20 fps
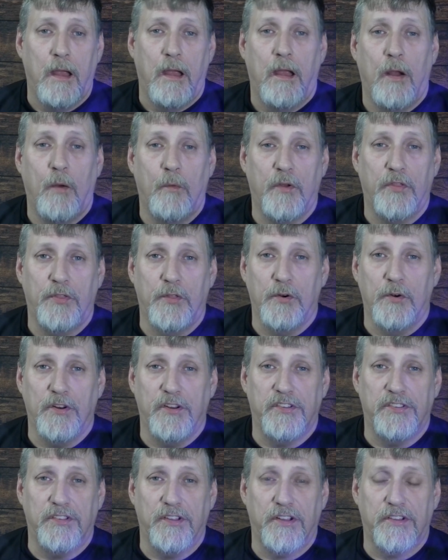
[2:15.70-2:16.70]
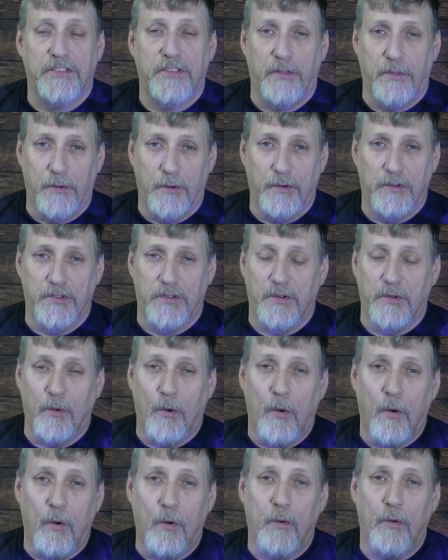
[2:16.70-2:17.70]
we're 36 of those in
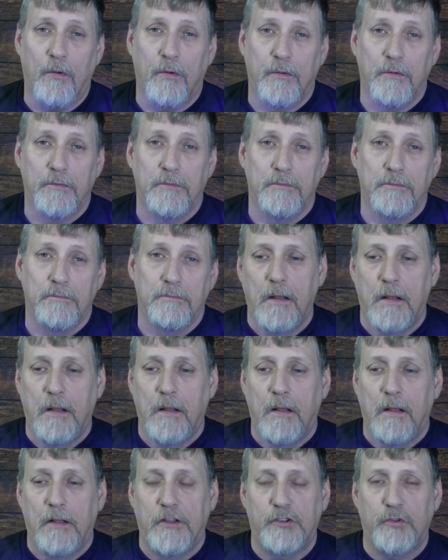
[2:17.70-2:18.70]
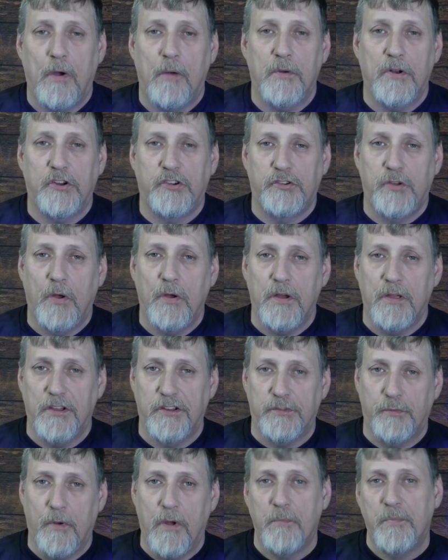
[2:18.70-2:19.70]
the hole. So I want to show you
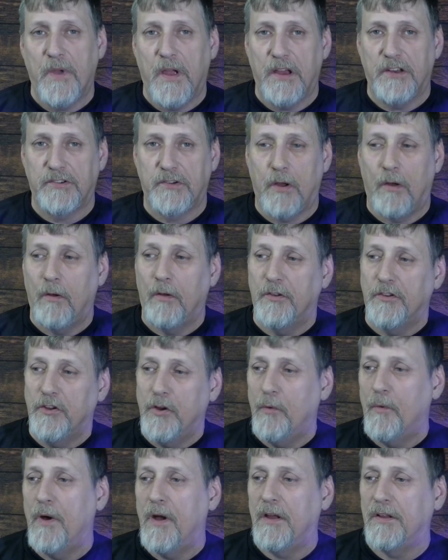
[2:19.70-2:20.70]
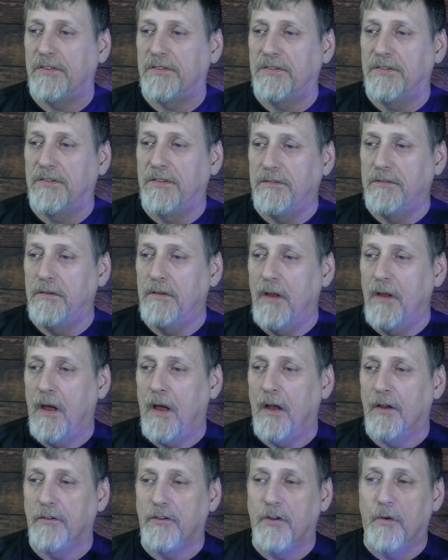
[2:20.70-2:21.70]
this webpage called
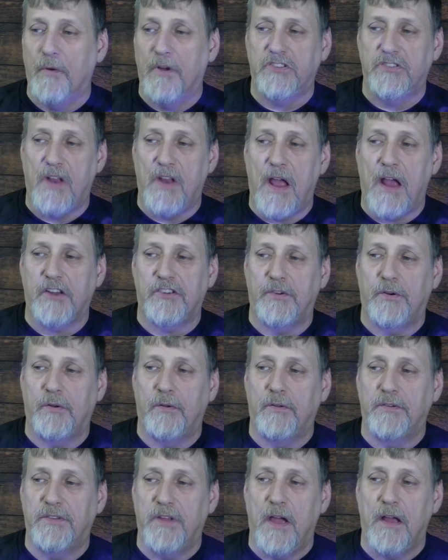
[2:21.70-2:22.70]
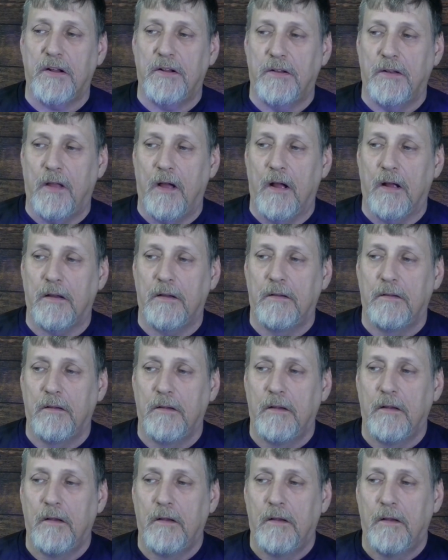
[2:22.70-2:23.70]

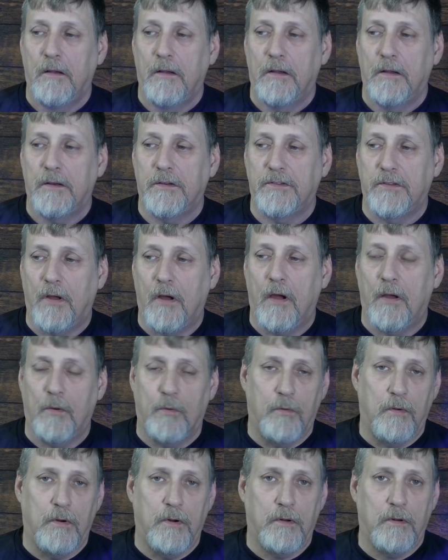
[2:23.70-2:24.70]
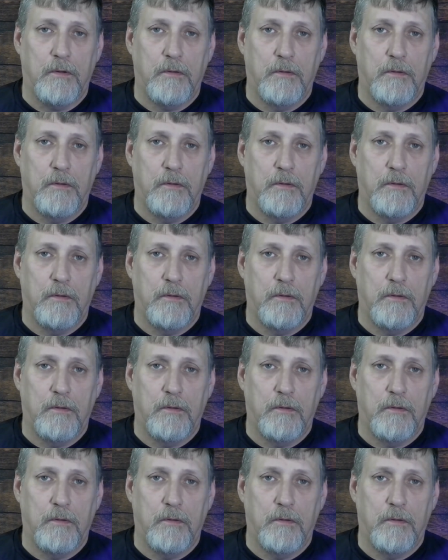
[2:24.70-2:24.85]
USNationalDebtClock.org.